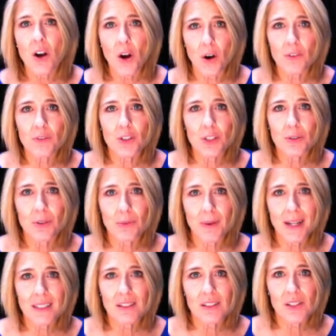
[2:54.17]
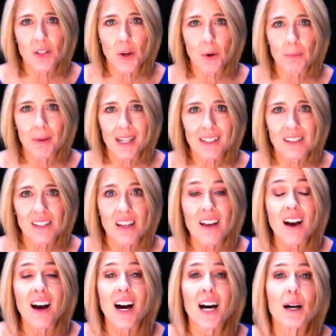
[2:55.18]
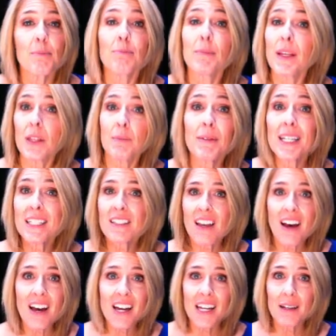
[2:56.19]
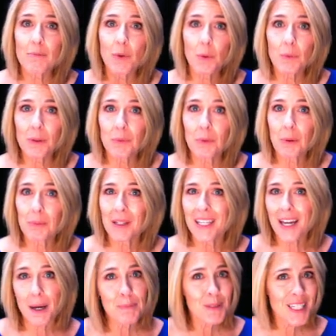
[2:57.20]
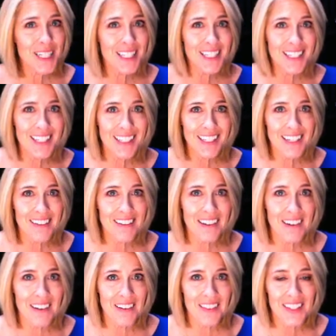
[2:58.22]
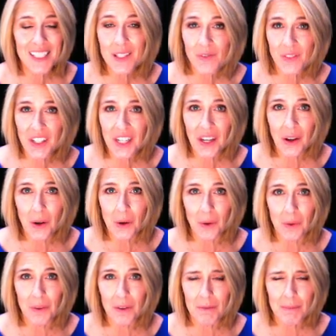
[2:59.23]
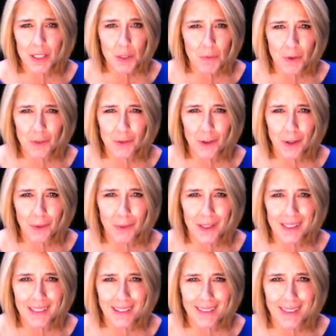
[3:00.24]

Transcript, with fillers: over to a rain snow mix. Um, in the meantime, we will be updating uh, this video much more frequently